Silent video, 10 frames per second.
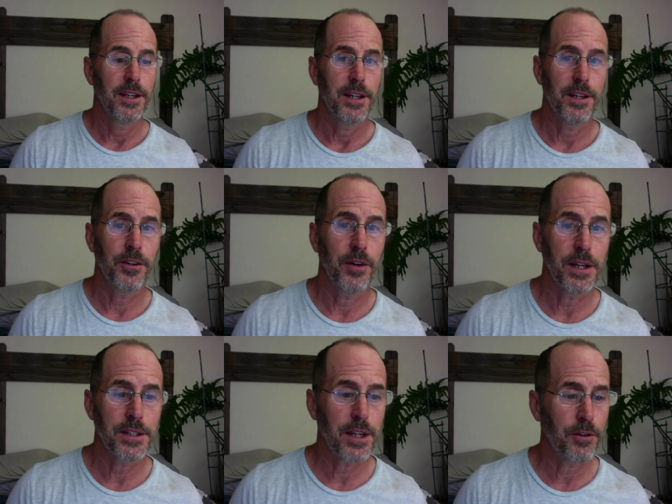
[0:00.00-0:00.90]
You know,
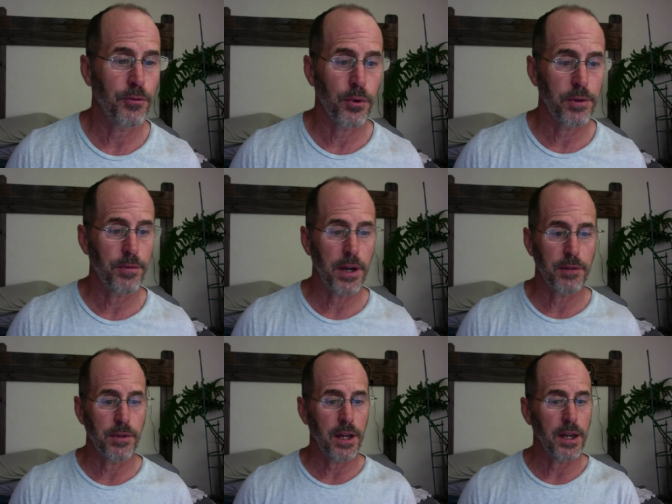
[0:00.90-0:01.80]
Isaiah 45
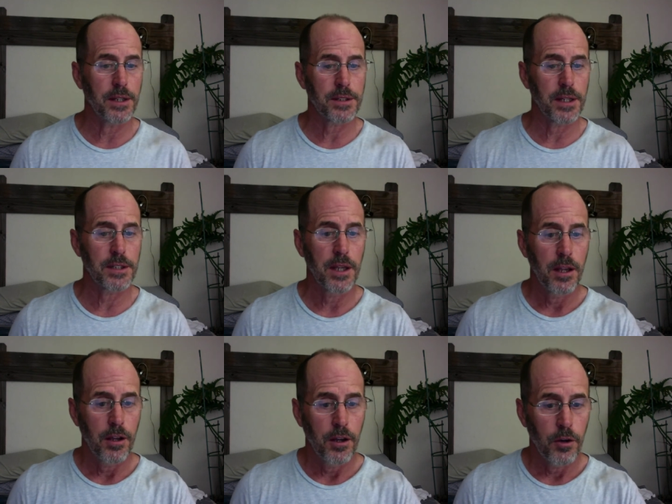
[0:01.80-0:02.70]
9 says,
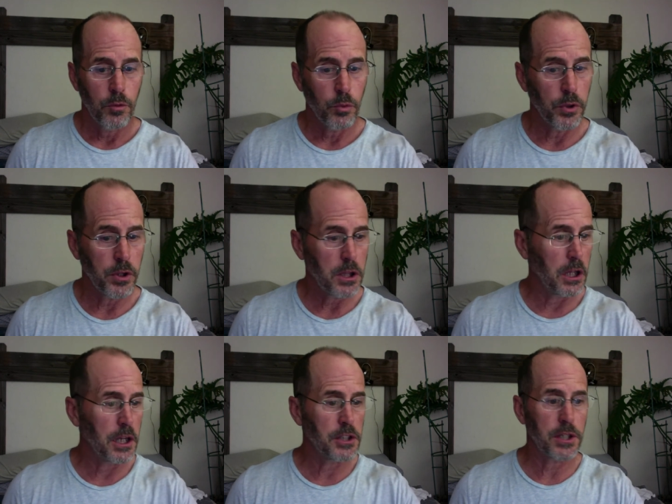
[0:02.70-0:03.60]
Will the
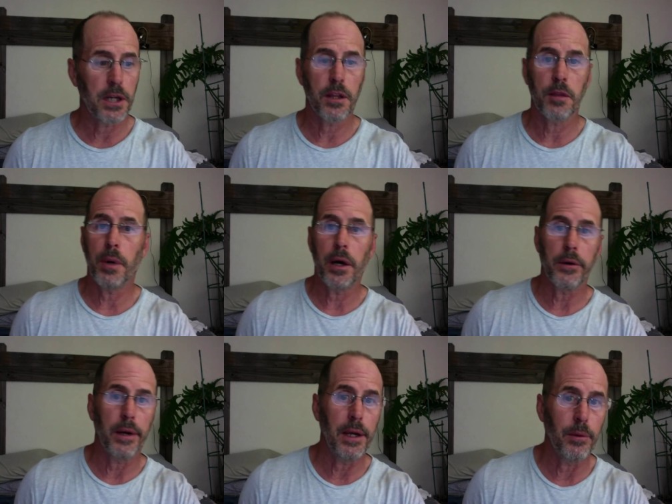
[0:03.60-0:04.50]
clay say to the
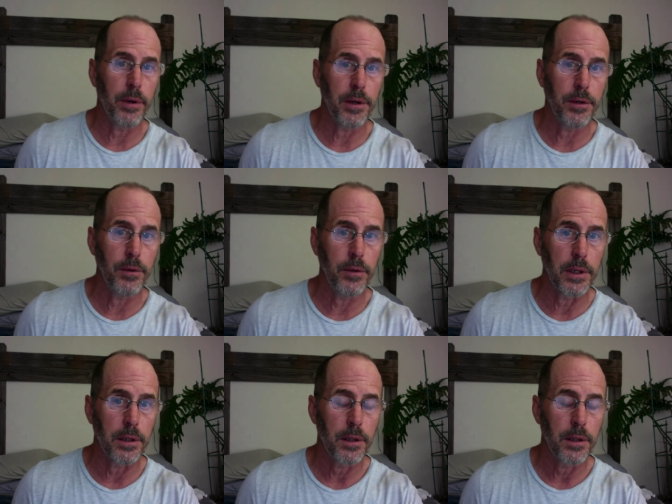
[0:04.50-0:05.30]
potter, Hey, what are you doing?